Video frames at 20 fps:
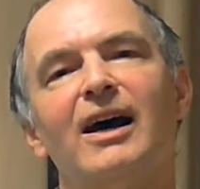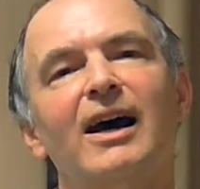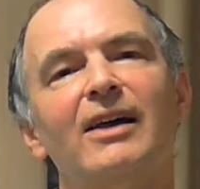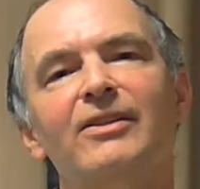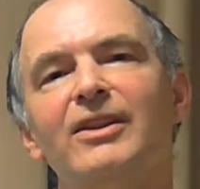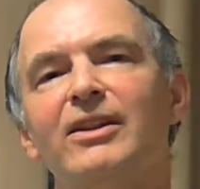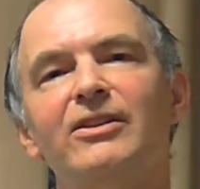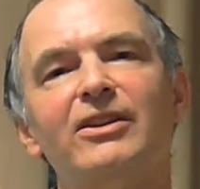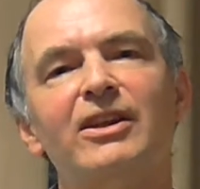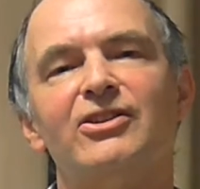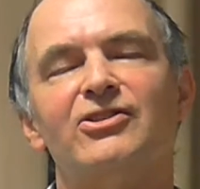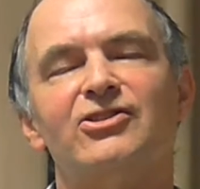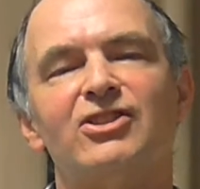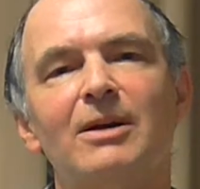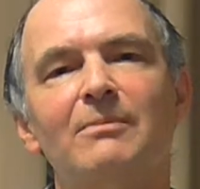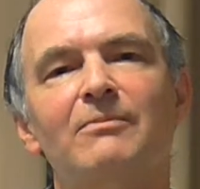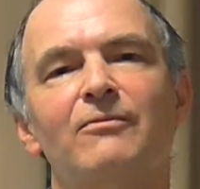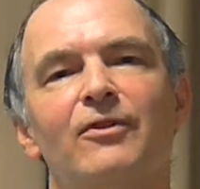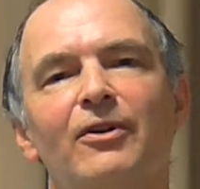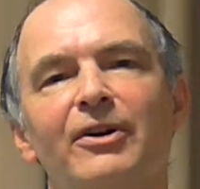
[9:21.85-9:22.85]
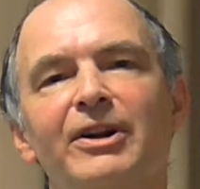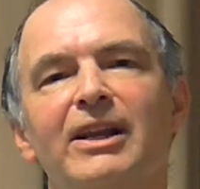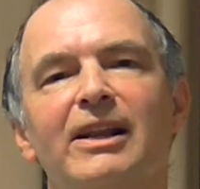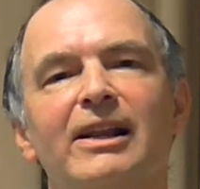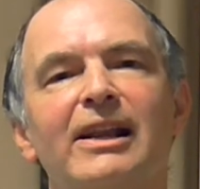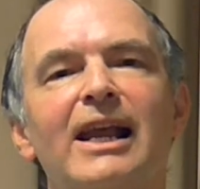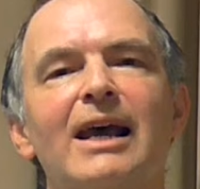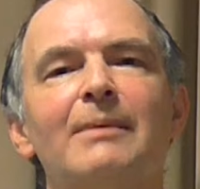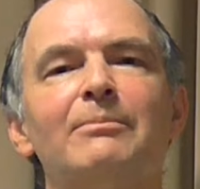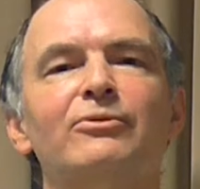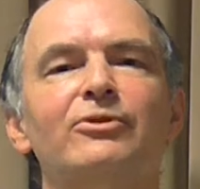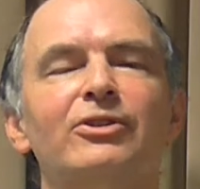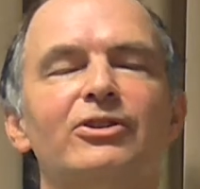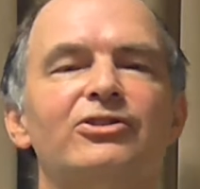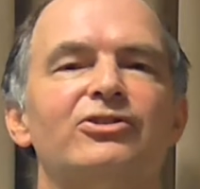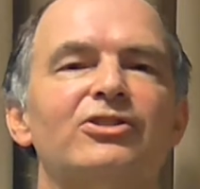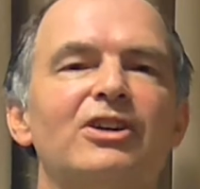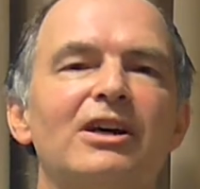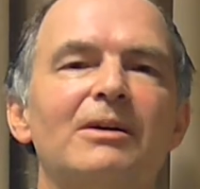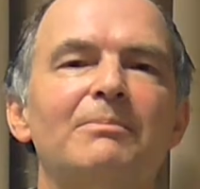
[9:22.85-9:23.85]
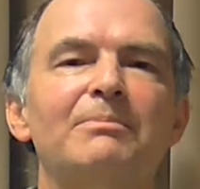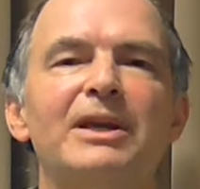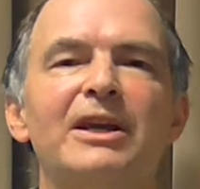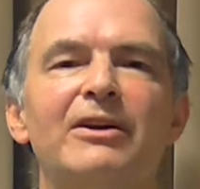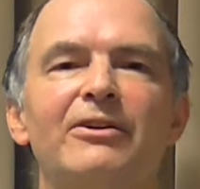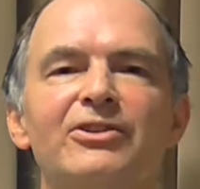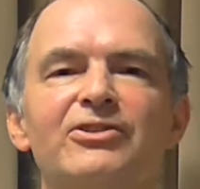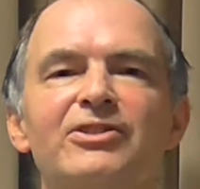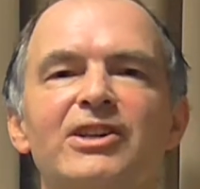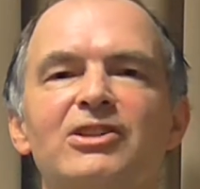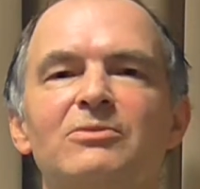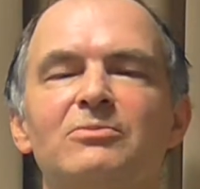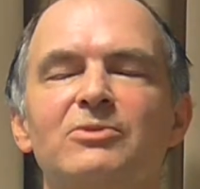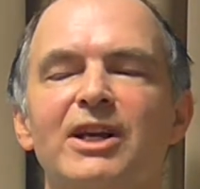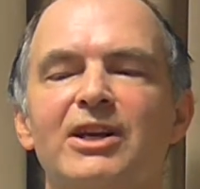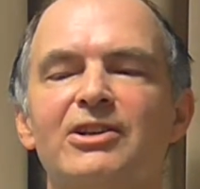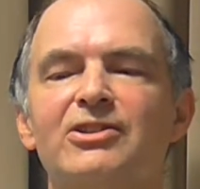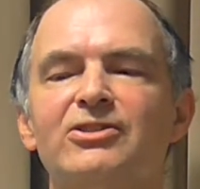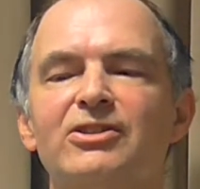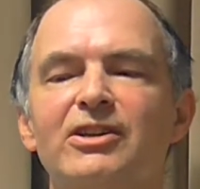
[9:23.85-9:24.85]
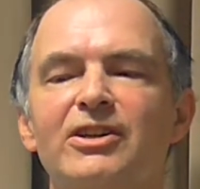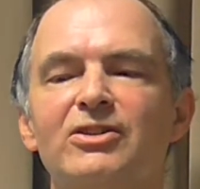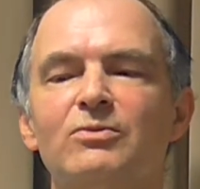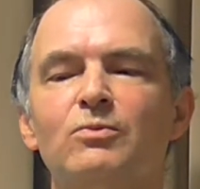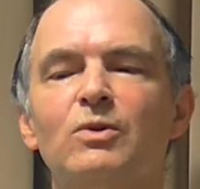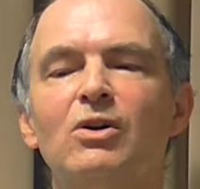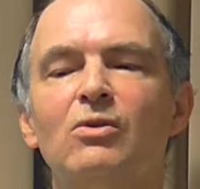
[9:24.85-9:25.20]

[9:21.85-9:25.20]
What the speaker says: and then there's some very elaborate peer assessment exercise.